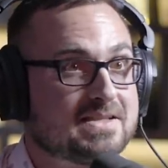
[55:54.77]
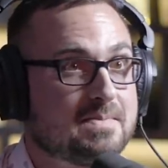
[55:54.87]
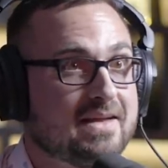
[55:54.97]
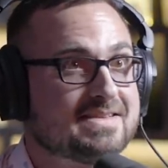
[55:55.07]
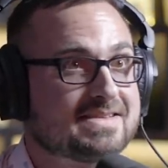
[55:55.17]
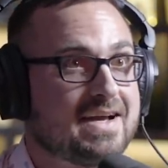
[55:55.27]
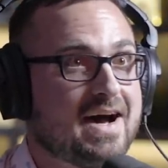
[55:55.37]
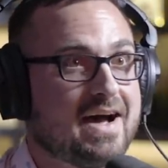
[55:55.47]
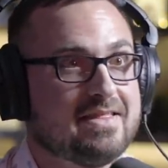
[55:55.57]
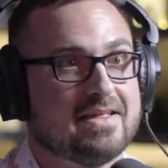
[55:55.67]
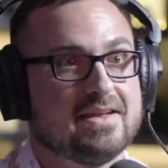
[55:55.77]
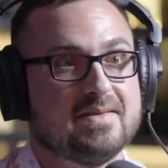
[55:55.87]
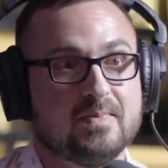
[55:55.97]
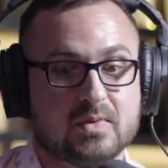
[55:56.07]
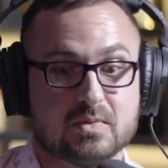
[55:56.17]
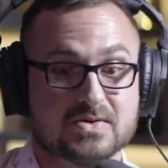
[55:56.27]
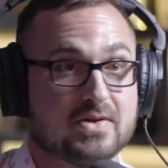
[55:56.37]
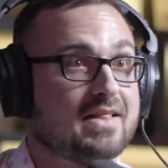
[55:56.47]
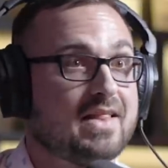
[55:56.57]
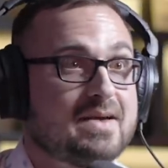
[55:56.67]
and it's about this guy that was
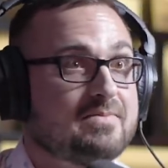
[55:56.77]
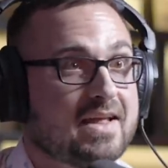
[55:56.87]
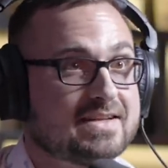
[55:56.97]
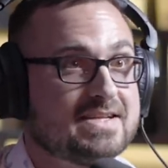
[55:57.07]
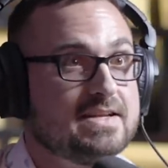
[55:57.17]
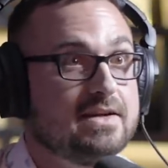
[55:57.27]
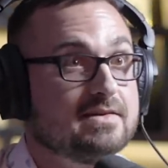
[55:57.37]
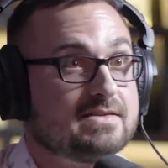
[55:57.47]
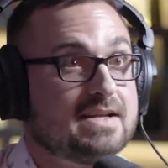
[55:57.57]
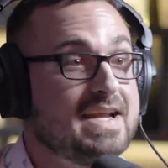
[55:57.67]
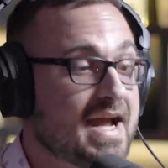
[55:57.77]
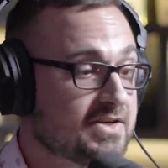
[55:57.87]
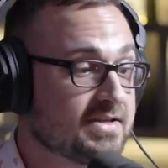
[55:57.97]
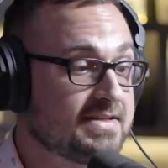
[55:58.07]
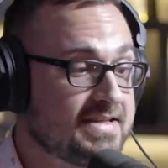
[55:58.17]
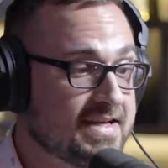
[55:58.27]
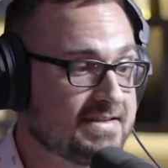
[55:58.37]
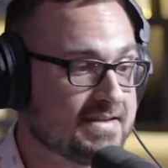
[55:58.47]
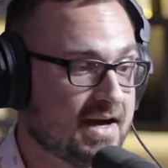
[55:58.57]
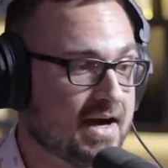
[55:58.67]
on the lam for like ten years. He actually
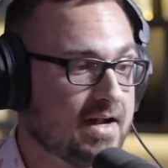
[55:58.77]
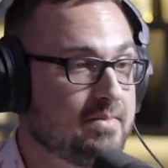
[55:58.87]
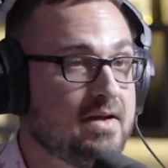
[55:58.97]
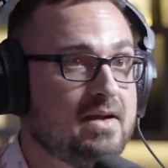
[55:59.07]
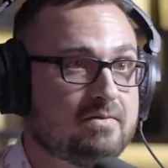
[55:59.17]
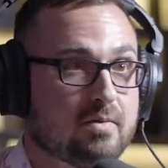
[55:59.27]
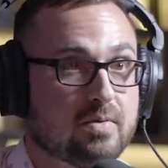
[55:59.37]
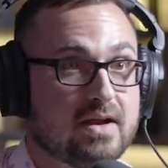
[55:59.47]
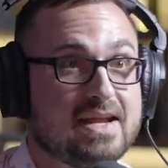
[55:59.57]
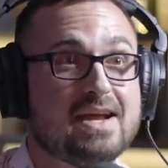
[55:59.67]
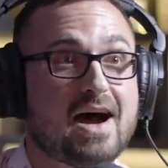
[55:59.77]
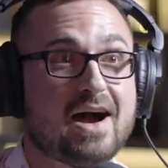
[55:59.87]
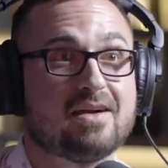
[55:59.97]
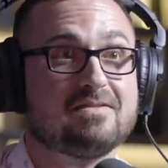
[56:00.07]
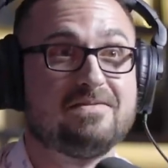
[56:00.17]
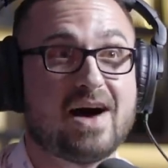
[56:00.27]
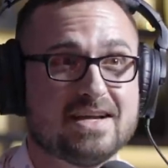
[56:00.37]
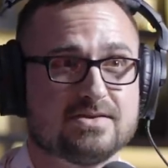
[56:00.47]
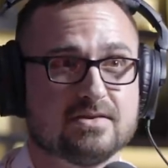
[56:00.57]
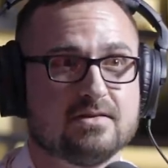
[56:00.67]
did time for. He hired
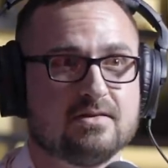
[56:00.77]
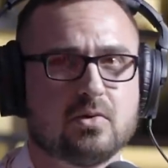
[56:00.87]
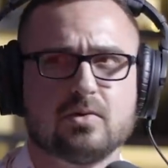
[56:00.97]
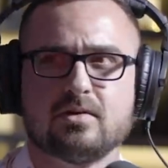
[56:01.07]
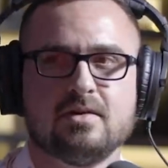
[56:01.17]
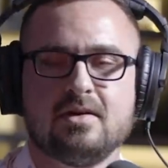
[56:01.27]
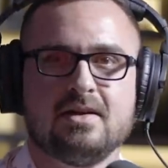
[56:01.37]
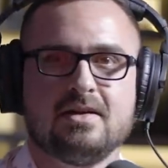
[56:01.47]
Pfizer or